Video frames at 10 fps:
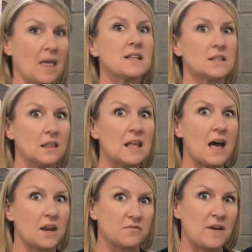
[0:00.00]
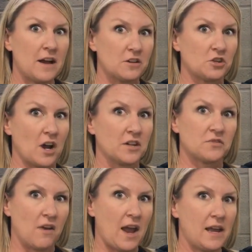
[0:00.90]
That's a lot of fire
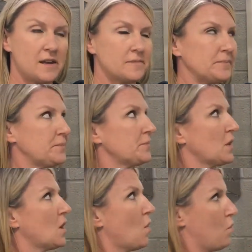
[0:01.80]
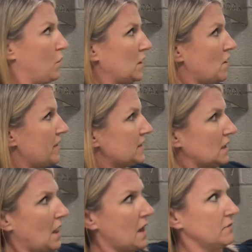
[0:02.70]
trucks, right? Well, we know that's
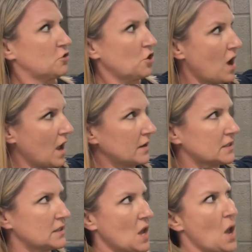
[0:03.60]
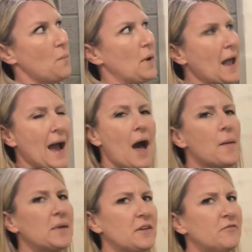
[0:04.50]
a lot of trucks, but
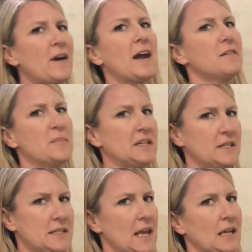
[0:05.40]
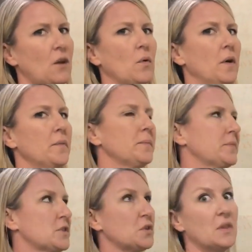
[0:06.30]
how many firemen does that equal?
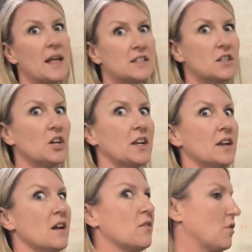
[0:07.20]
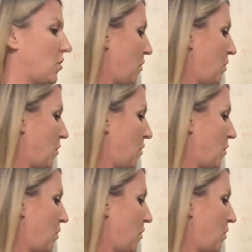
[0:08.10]
So let's look at another